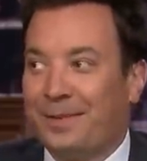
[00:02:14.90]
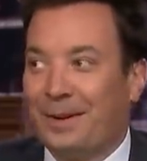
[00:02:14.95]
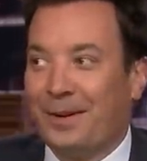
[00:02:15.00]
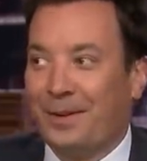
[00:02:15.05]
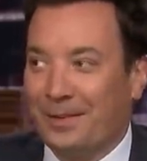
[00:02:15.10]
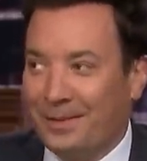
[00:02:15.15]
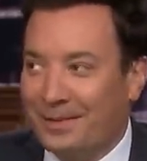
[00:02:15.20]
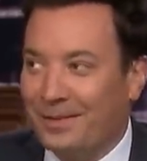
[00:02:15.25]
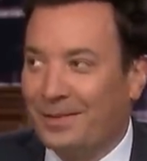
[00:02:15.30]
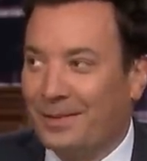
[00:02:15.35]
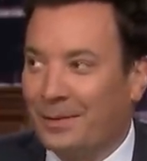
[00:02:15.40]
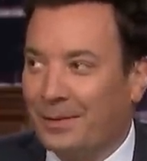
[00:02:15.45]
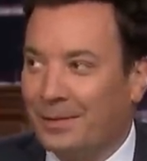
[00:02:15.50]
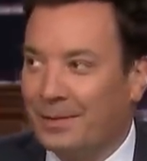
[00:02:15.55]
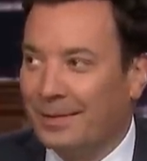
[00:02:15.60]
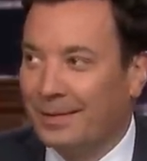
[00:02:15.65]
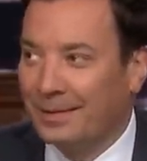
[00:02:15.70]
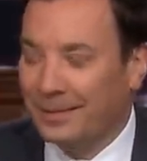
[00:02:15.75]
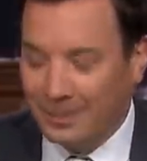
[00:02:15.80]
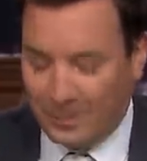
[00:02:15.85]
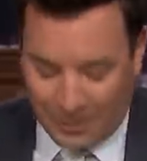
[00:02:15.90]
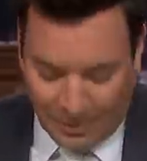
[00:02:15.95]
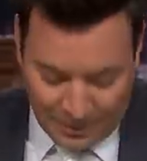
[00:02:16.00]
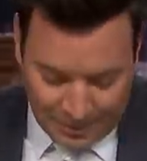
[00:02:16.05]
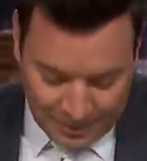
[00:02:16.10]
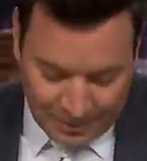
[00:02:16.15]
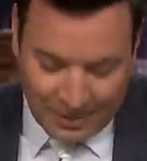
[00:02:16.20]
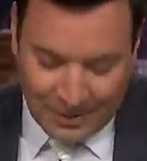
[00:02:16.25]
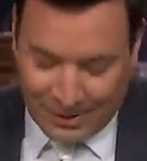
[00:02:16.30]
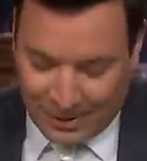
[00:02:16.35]
no.
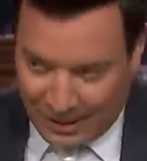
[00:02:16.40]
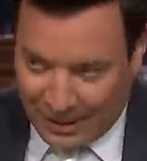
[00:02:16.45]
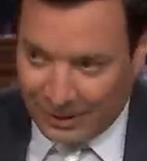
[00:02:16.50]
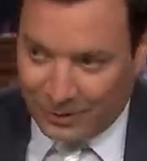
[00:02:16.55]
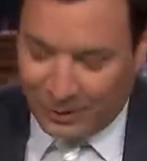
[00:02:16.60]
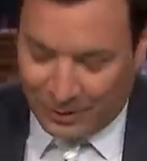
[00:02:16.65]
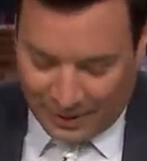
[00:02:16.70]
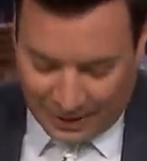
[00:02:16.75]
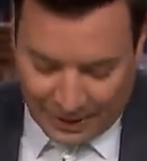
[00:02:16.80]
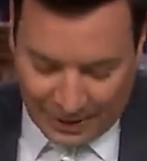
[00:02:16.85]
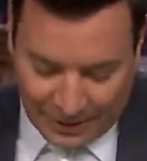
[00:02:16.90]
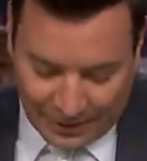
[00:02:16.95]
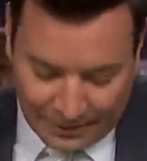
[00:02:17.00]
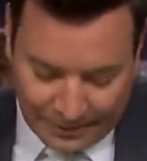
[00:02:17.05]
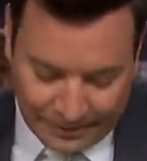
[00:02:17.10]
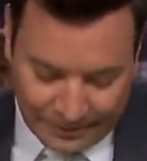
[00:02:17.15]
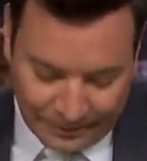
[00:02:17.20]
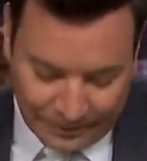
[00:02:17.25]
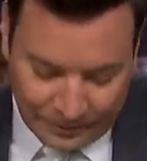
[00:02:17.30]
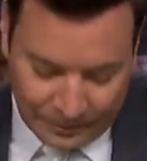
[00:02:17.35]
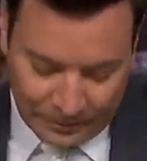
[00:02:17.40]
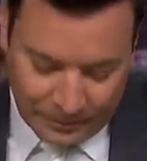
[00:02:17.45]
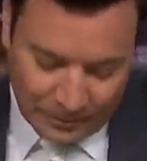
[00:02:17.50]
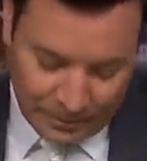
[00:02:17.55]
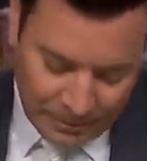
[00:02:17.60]
but for tonight, this is the last one tonight,